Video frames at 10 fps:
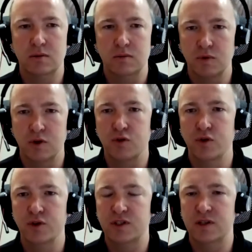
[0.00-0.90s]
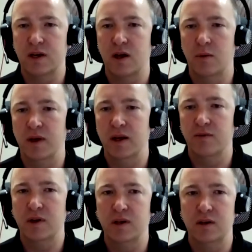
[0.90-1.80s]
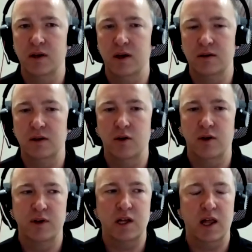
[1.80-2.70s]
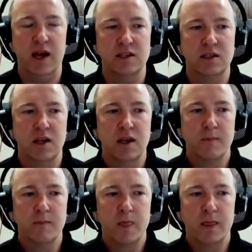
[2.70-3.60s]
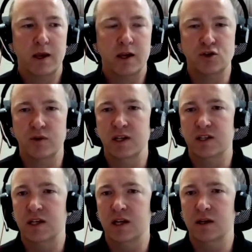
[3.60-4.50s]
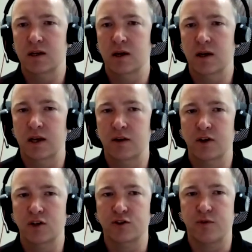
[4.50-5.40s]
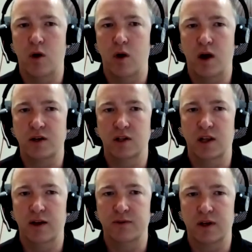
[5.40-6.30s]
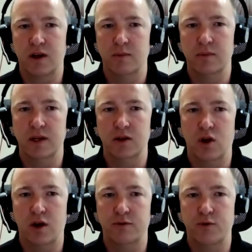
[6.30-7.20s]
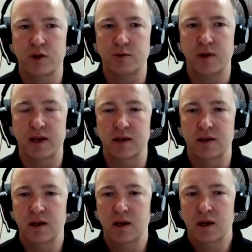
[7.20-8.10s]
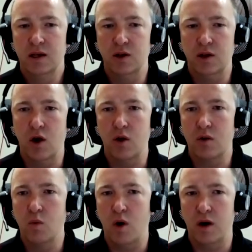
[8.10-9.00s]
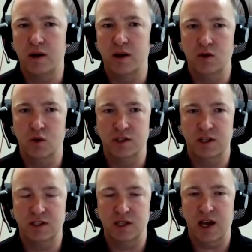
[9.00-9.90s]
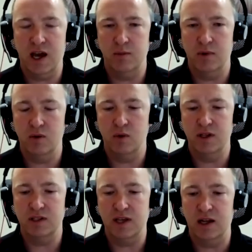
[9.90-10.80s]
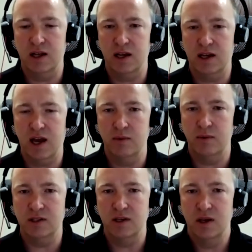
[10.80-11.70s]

recruits that come in every class, is you really see individuals from all walks of life that come into law enforcement, and they all walk in the doors of this academy or one of the satellite academies